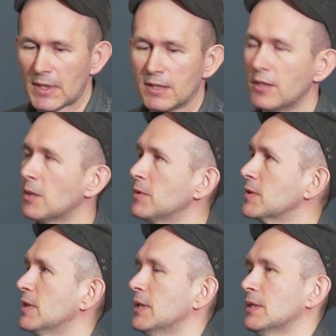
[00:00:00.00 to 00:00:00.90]
The
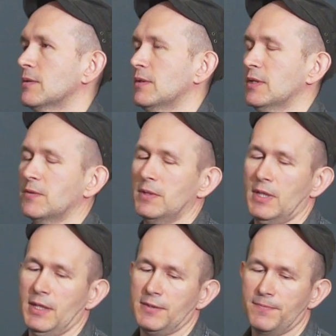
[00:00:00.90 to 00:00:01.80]
obvious thing is to
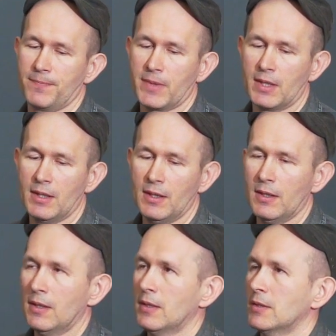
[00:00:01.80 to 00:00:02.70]
discretize.
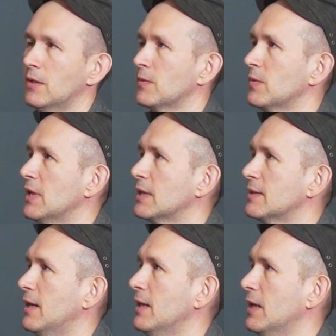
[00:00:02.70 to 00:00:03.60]
So to the
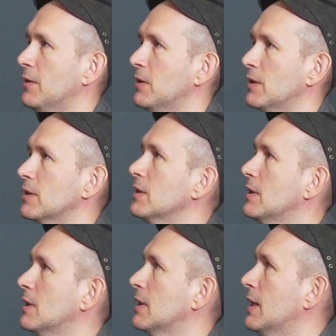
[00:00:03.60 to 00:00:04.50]
extent our
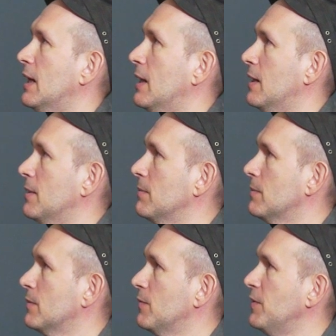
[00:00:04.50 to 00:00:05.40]

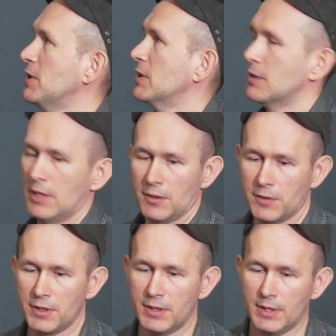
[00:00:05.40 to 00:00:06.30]
features are
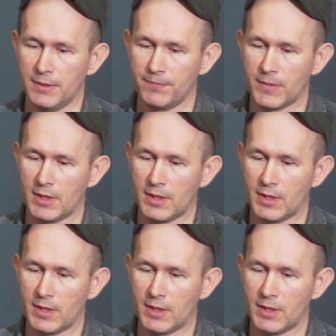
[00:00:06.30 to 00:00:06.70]
already